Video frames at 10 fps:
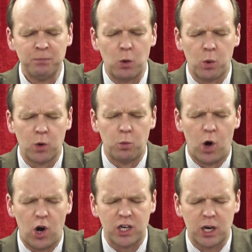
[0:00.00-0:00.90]
that we're
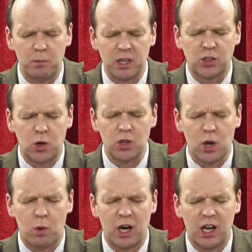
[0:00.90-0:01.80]
walking with you,
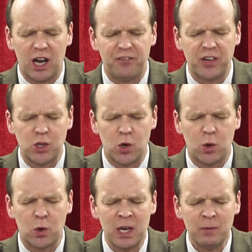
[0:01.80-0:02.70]
that we're loving
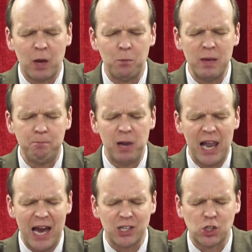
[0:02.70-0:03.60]
you. And we
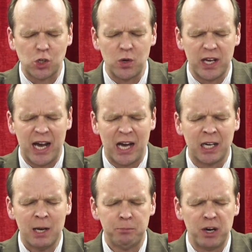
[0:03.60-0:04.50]
bless you tonight.
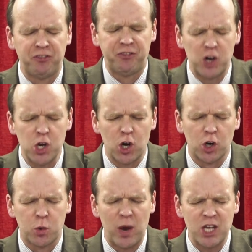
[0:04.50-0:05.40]
But for your
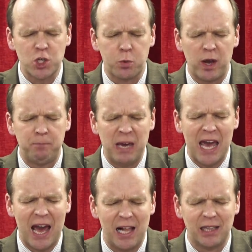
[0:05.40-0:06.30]
grace, we'd be
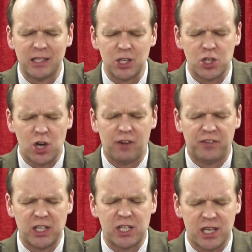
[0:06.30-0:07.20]
hell
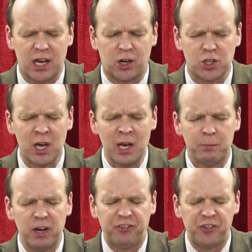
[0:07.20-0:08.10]
deserving sinners.
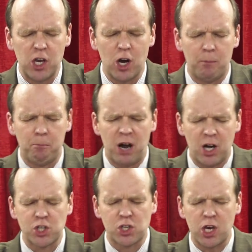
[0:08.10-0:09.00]
But for your
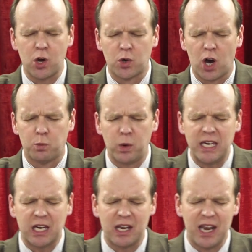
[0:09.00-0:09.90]
mercy, O oh God, we
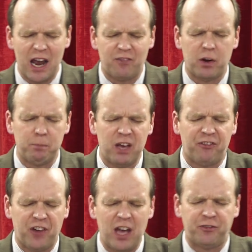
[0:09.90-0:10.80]
could never be
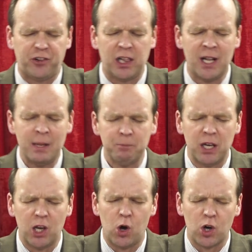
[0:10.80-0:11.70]
faithful.
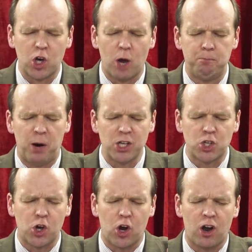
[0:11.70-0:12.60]
But Lord God,
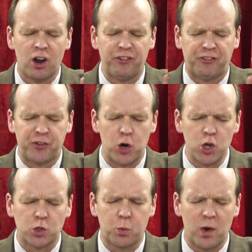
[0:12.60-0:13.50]
put your
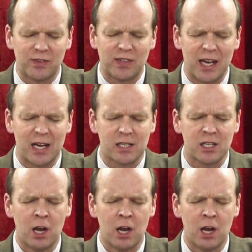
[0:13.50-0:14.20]
fruit within us,